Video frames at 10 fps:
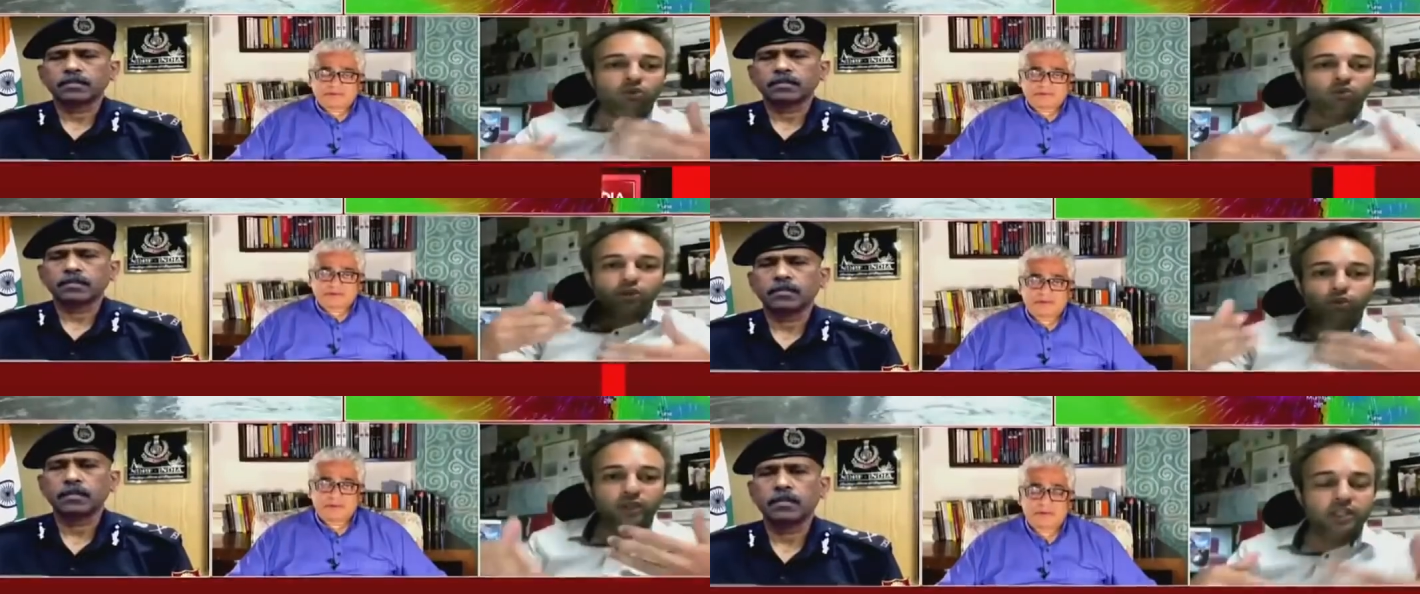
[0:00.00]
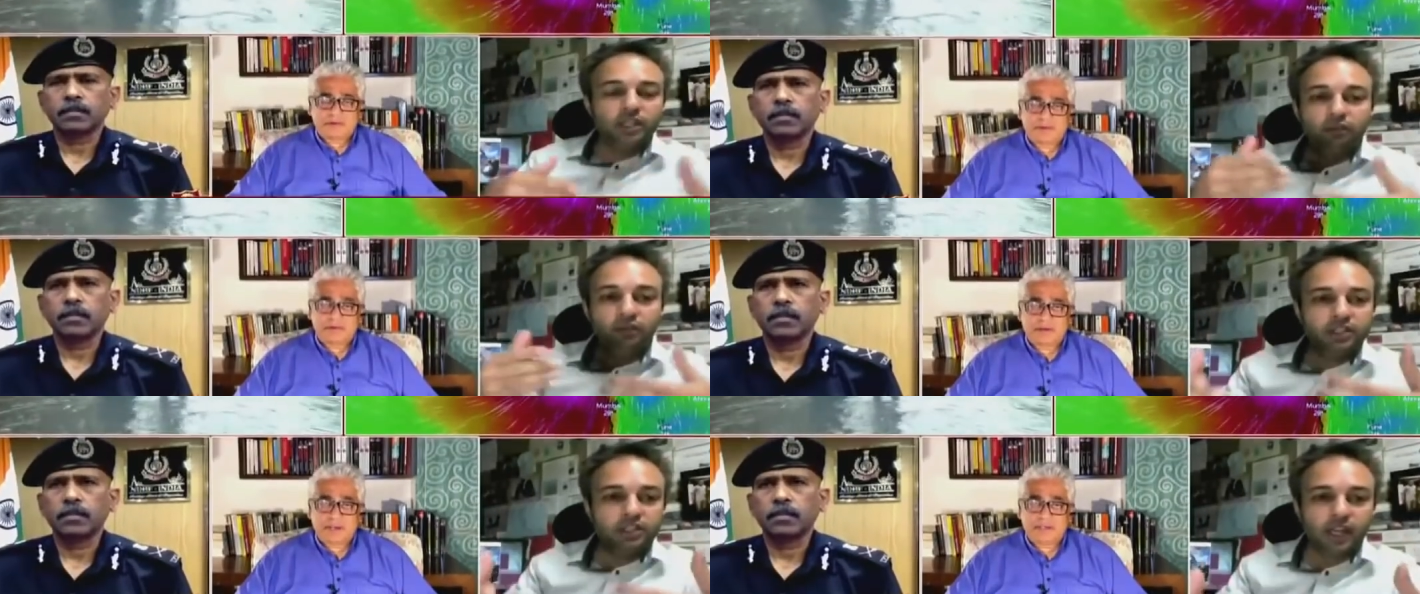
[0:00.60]
Speaker 1: evacuating every
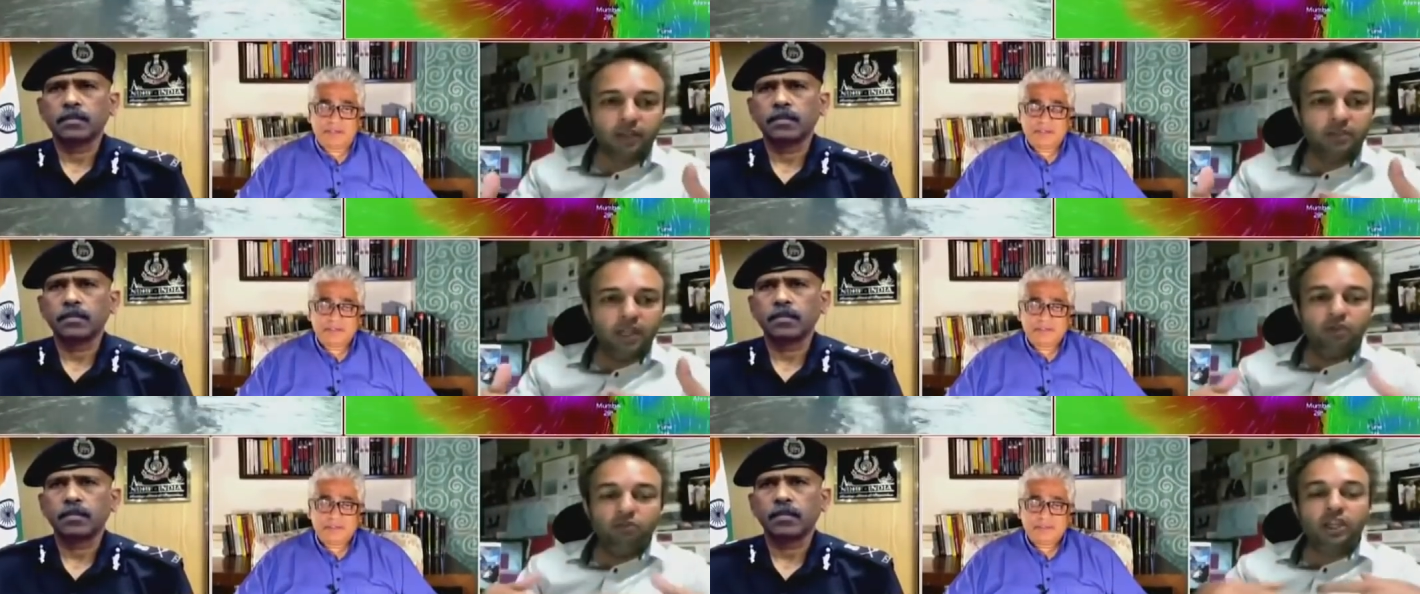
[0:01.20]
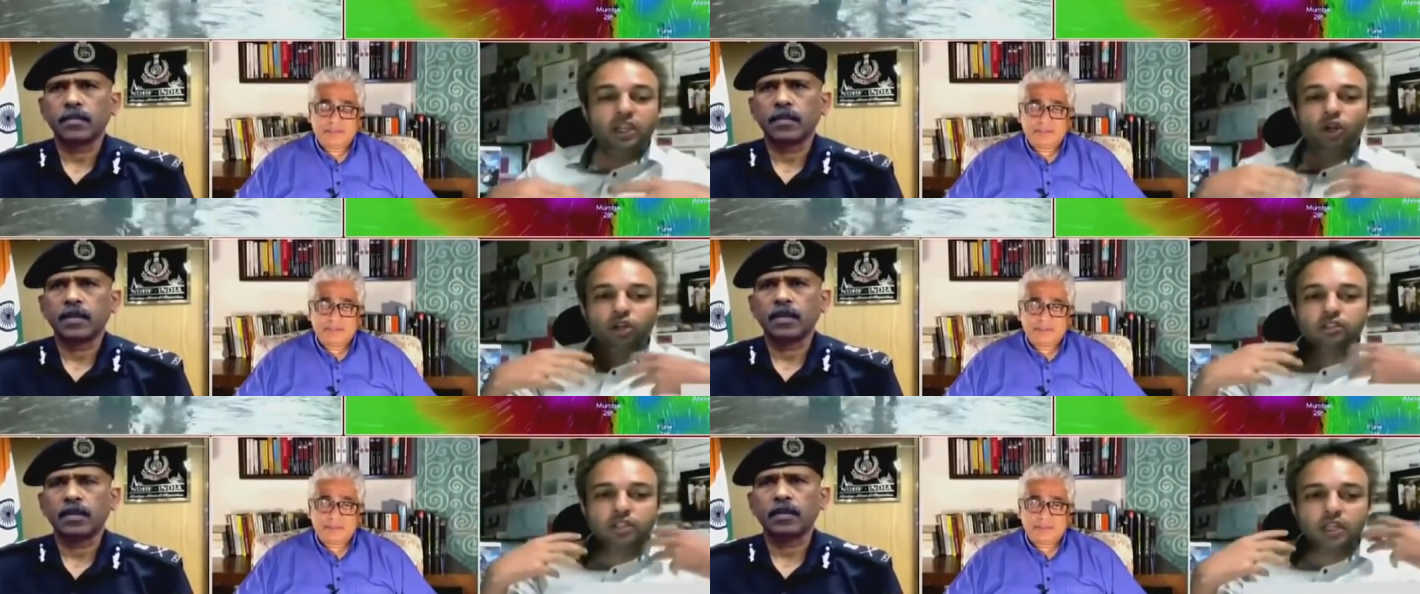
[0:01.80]
time. Right. We
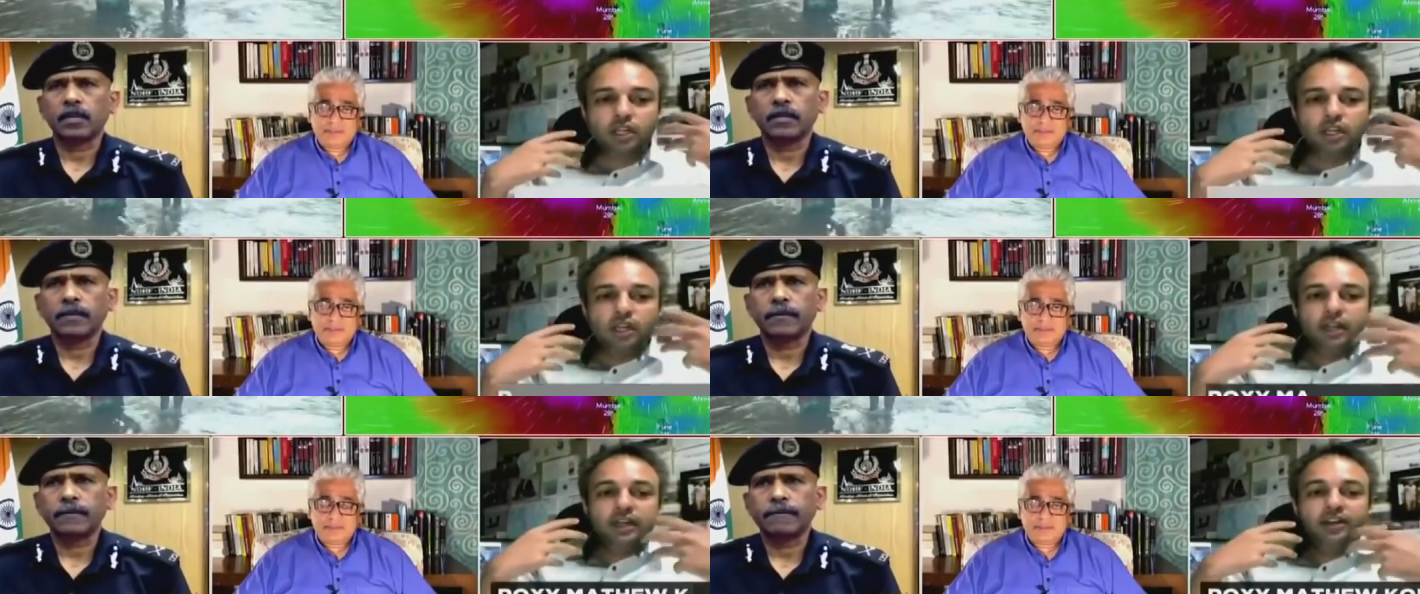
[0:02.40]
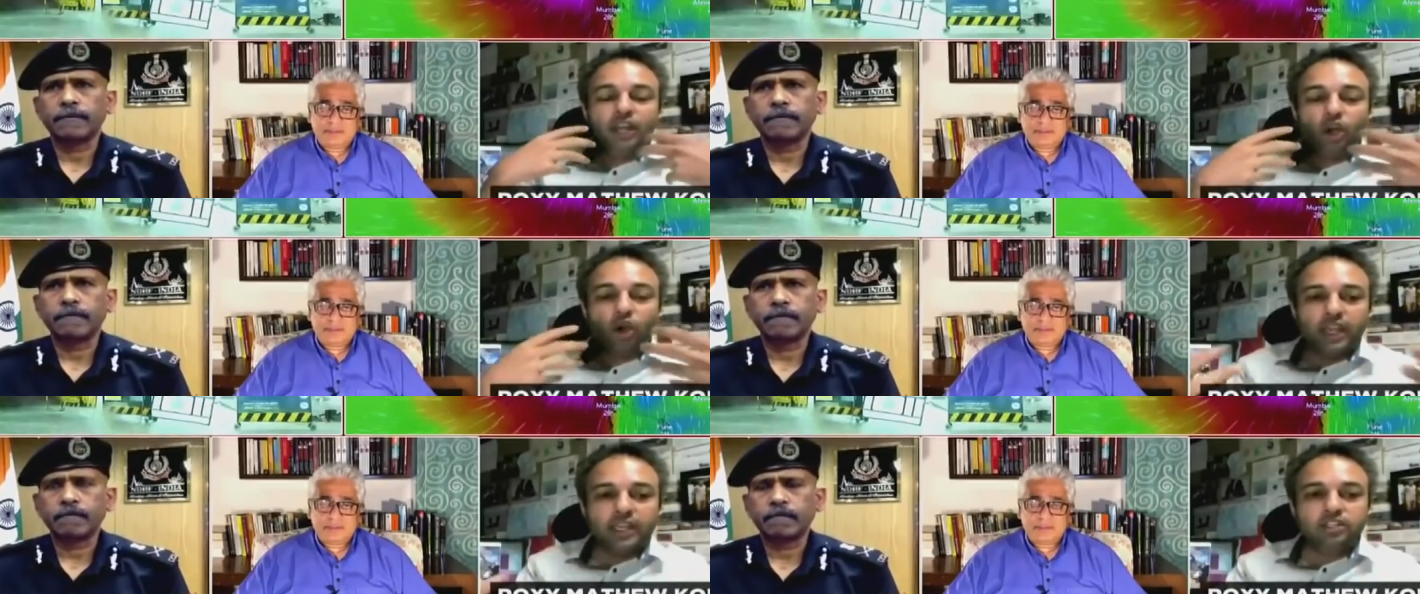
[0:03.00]
cannot uh,
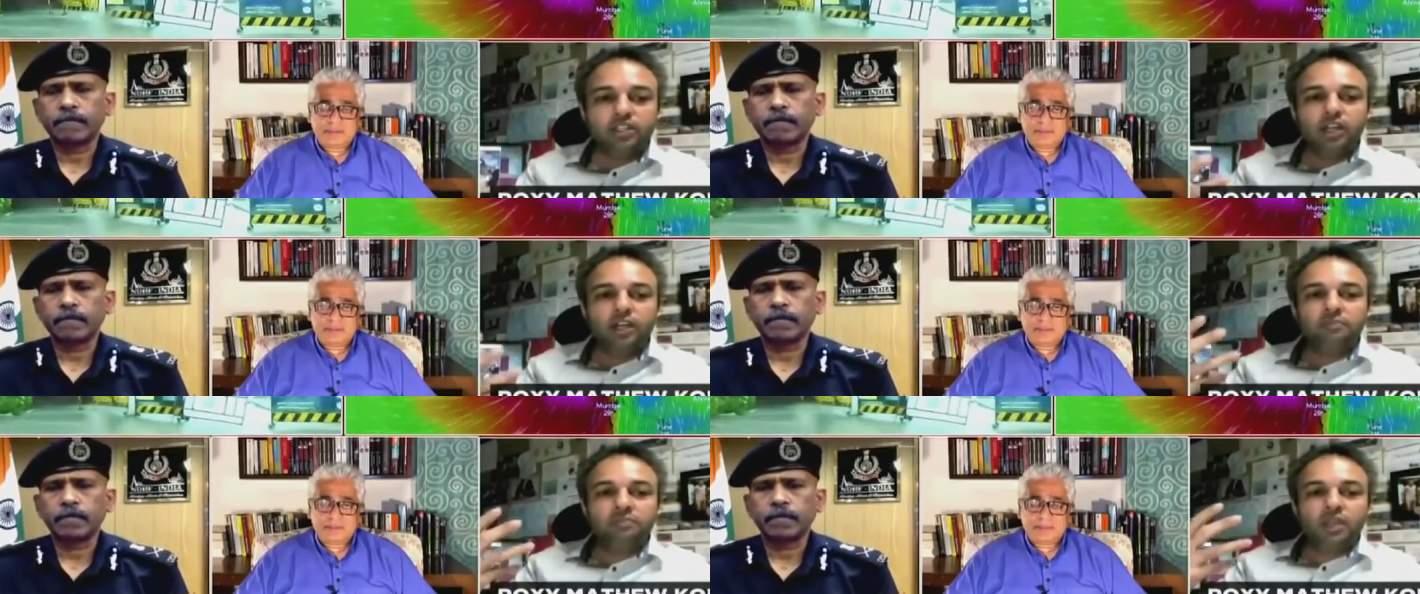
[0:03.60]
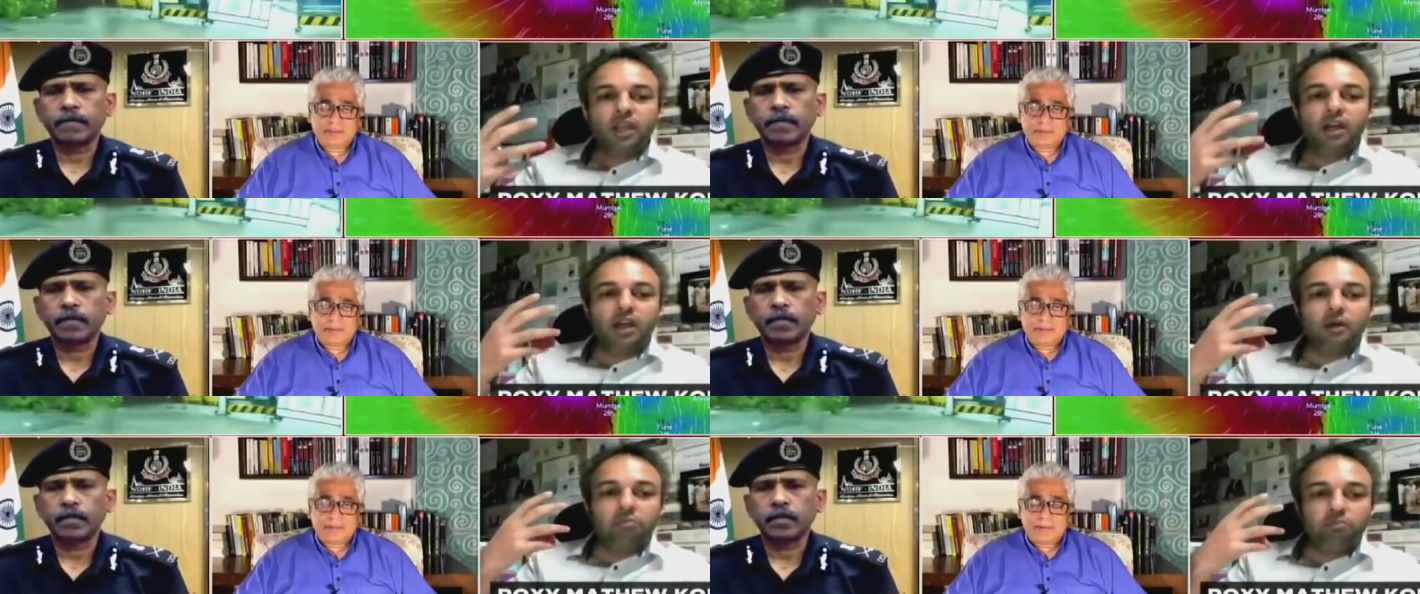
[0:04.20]
relocate uh, uh,